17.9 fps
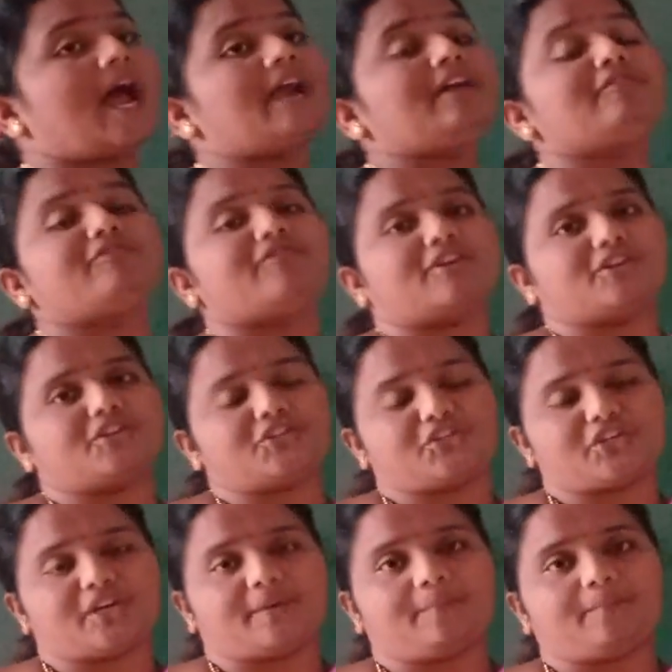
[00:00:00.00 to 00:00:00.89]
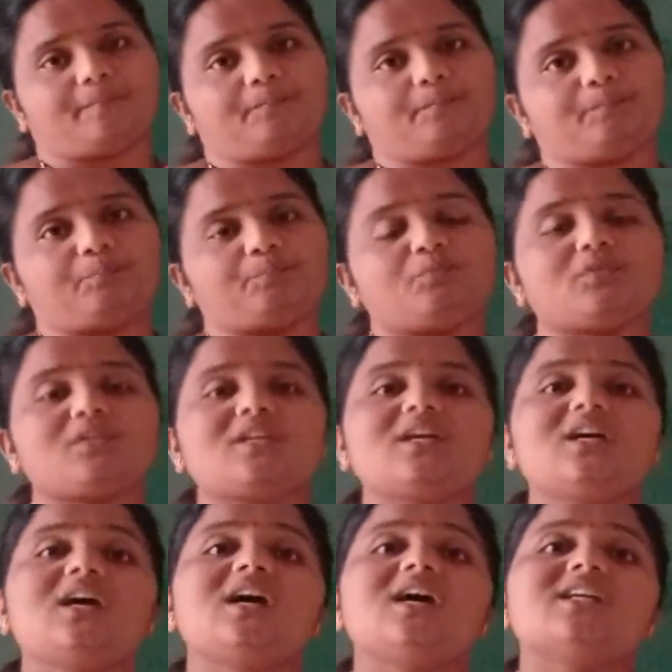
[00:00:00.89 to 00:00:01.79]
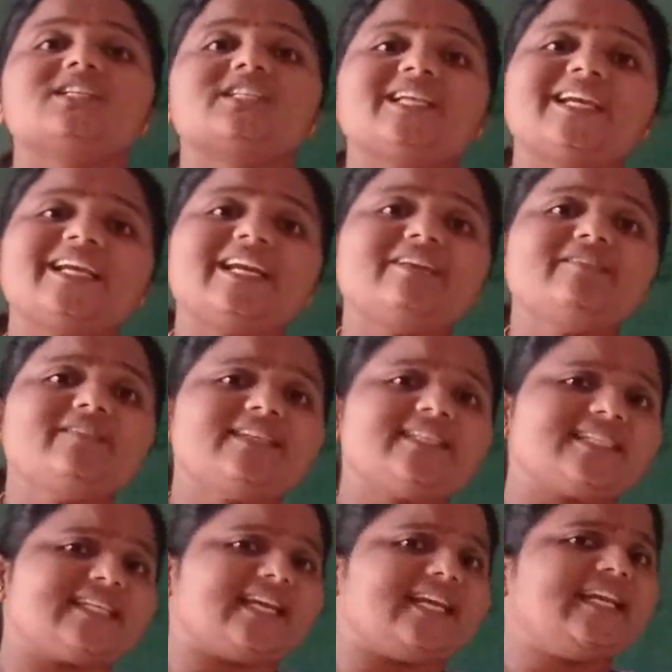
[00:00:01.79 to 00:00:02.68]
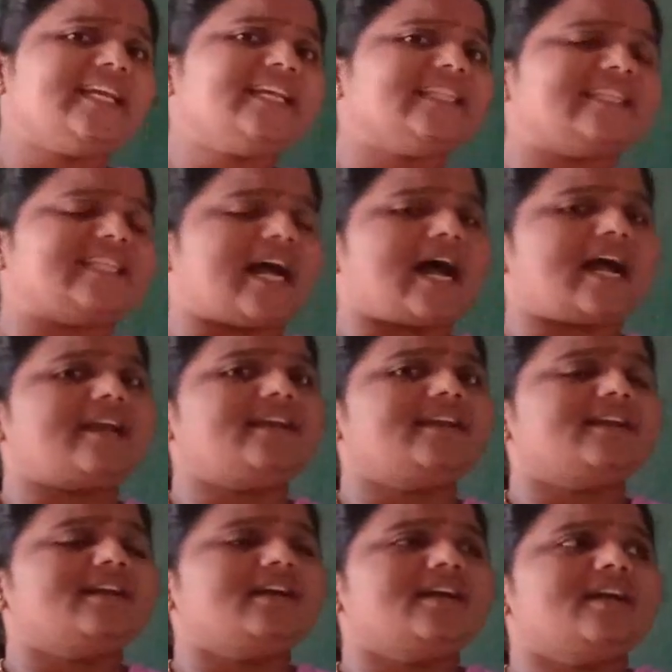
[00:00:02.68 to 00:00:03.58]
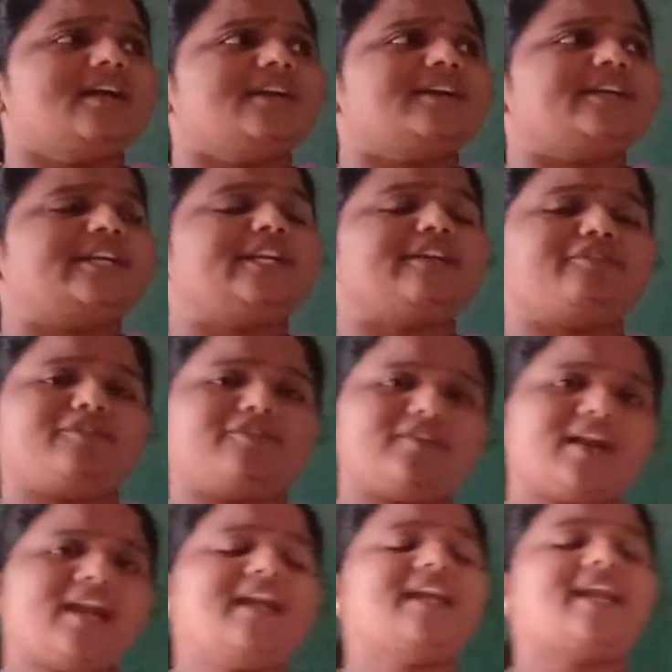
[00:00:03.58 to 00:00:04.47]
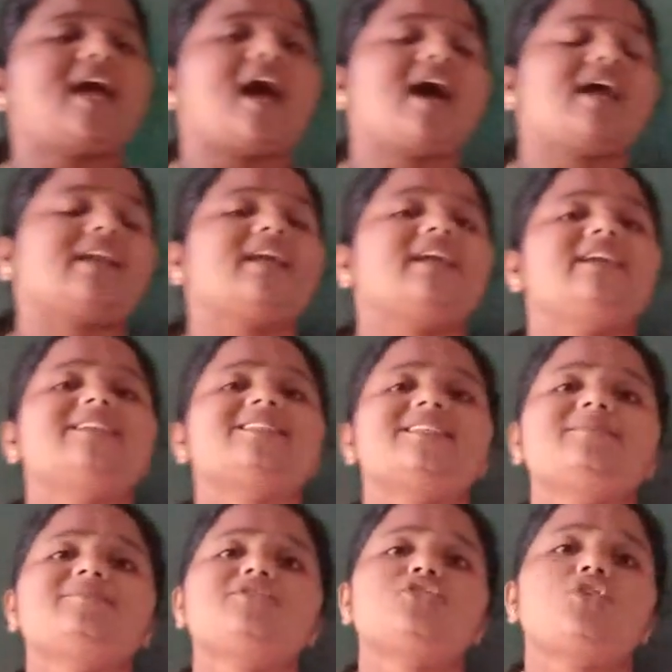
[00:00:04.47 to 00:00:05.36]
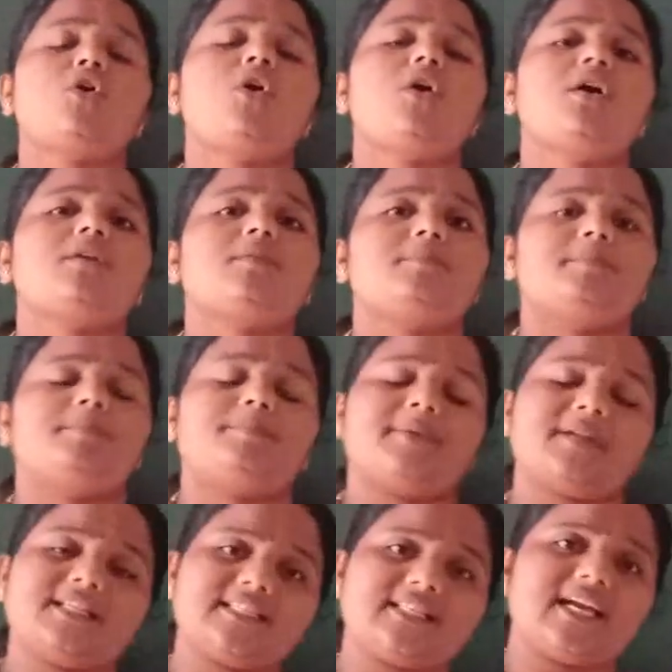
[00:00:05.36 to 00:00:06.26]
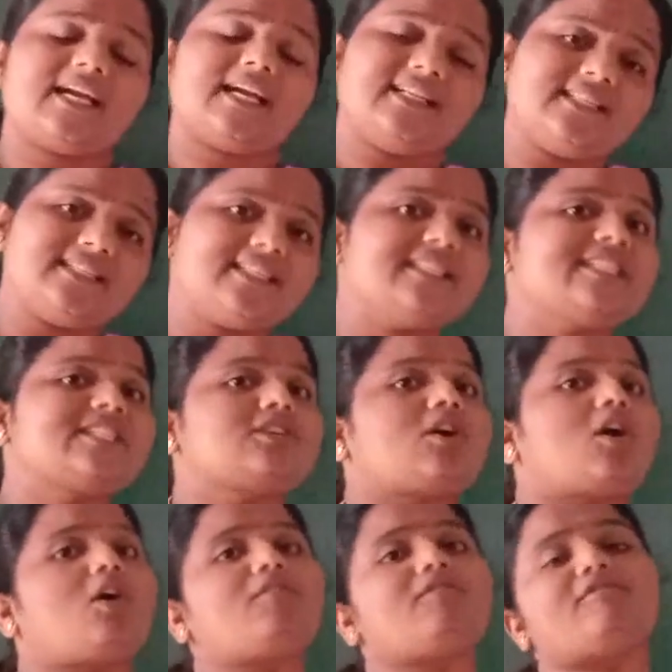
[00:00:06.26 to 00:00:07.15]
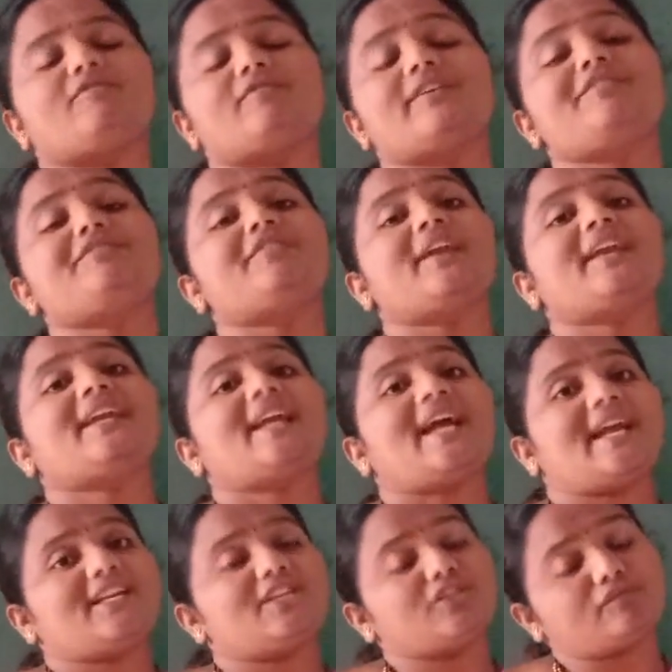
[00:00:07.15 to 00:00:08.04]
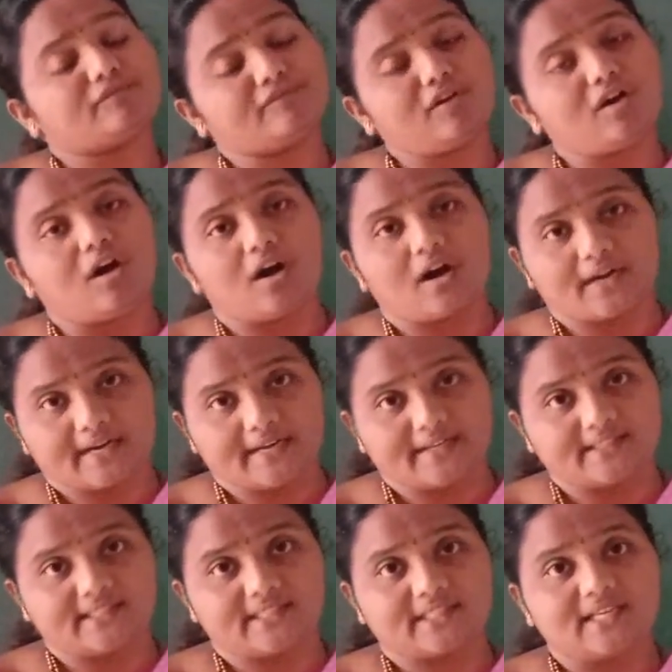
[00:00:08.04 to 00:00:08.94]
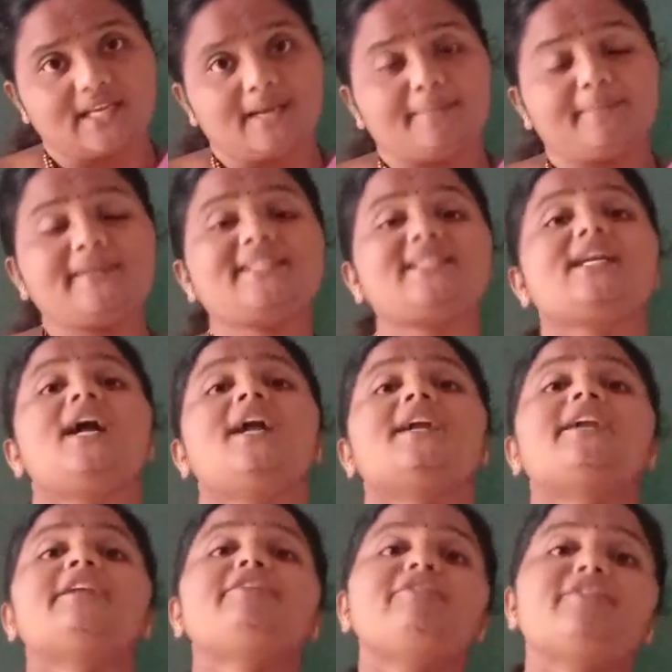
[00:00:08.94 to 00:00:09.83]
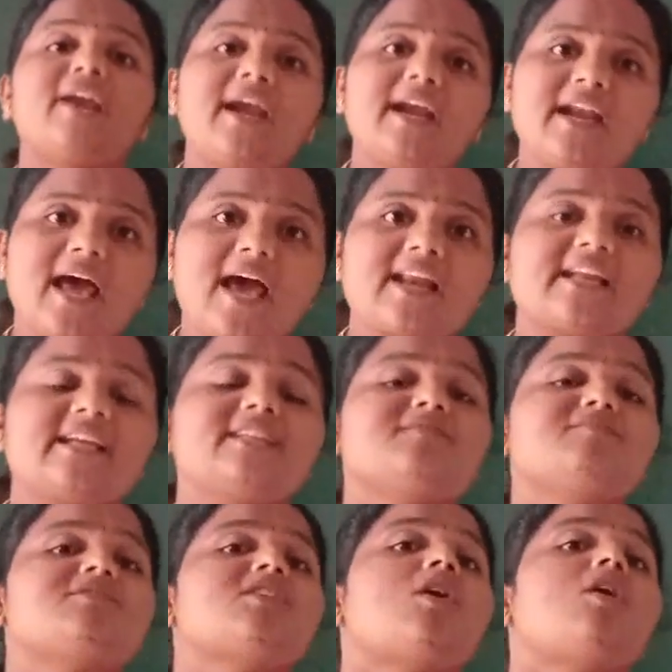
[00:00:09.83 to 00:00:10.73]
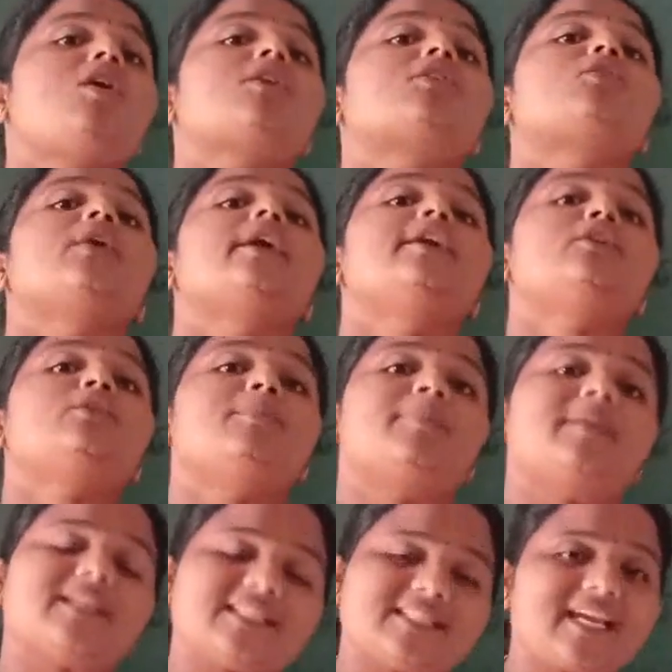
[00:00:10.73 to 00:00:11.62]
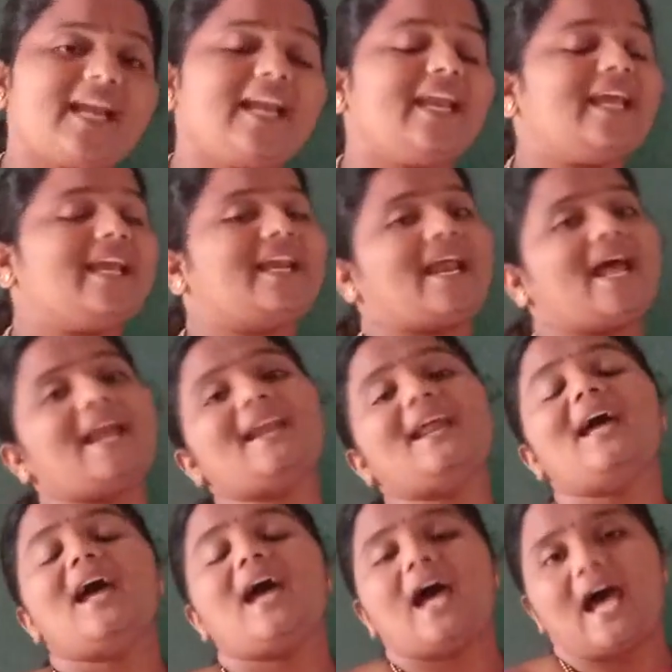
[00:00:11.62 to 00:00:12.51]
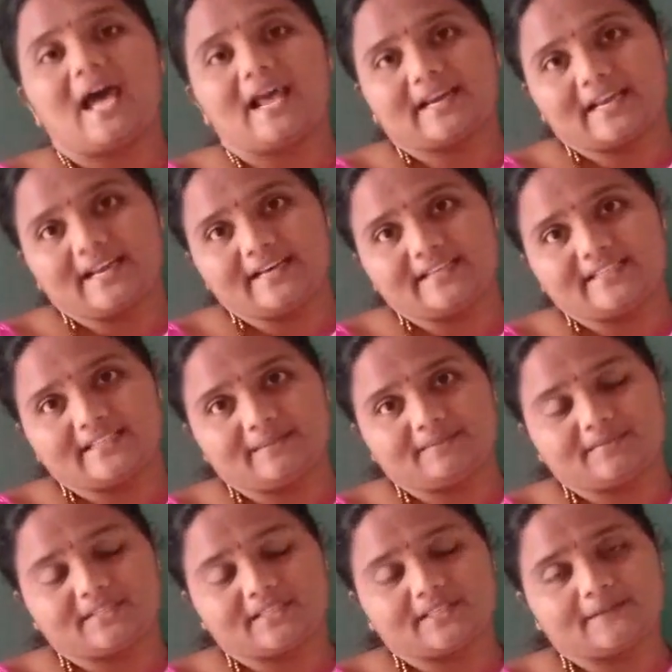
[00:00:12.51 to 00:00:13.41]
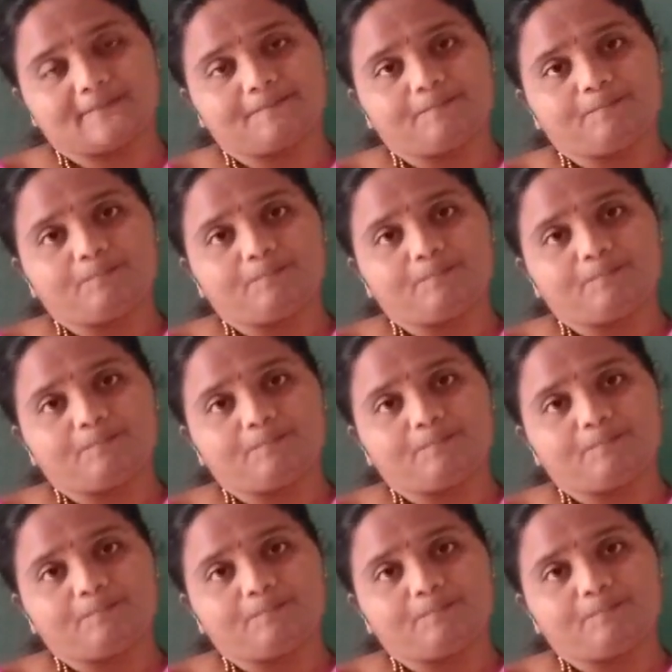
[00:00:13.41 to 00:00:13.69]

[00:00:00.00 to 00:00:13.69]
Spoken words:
and function. Children, we studied that different organisms consist of different kinds of organs. Means different organs are going to present in an organisms.